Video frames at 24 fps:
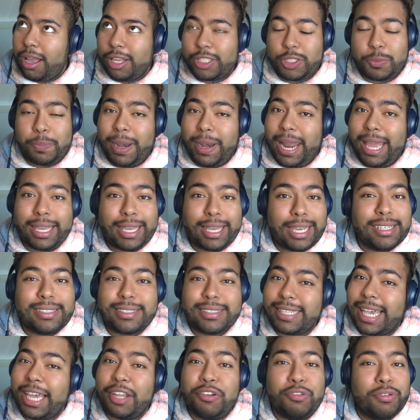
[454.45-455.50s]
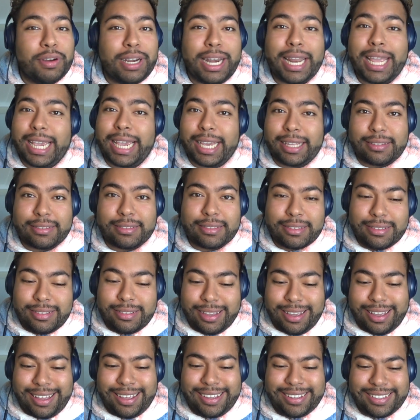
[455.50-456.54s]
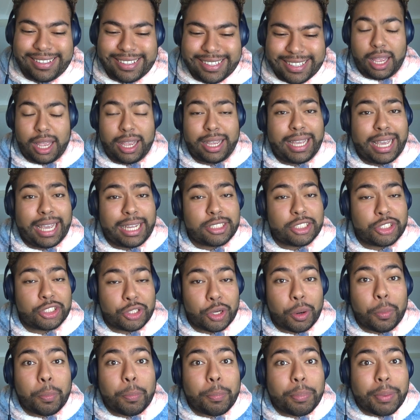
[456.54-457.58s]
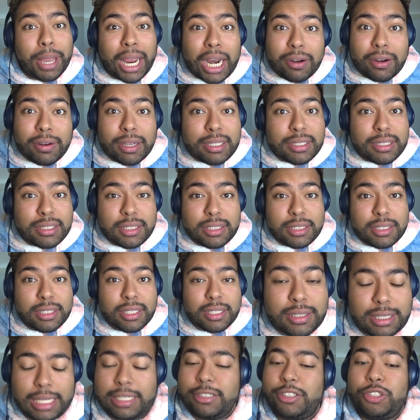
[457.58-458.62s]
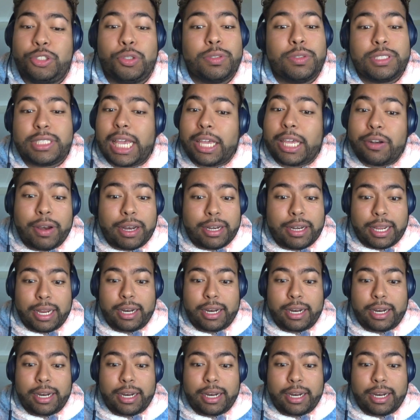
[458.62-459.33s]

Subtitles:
us black kids can't relate. Against your parents? That's suicide right